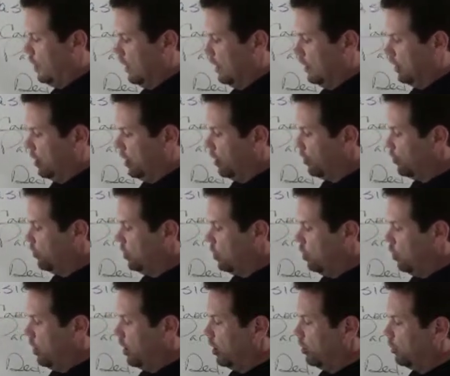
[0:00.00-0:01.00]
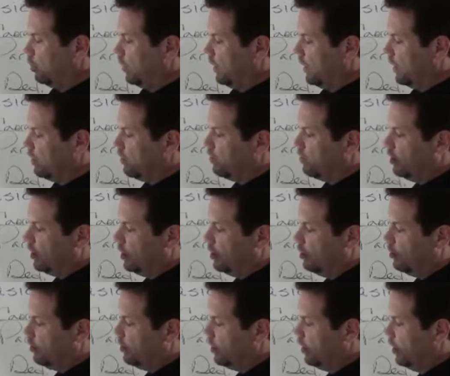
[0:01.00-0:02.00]
and also on Plan C,
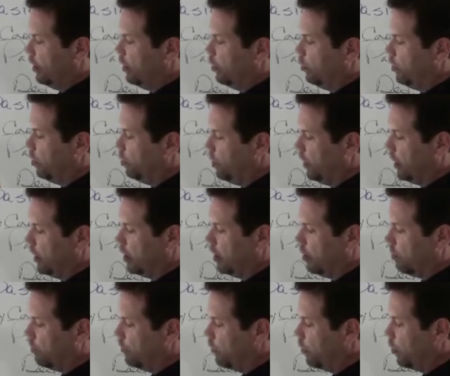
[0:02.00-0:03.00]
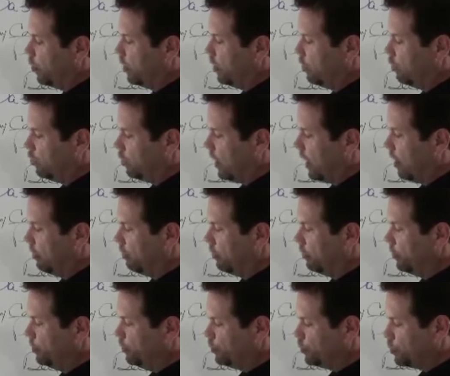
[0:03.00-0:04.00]
you see that we pick up foreign
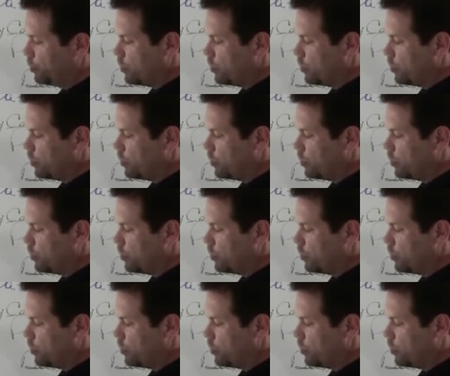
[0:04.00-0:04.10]
travel.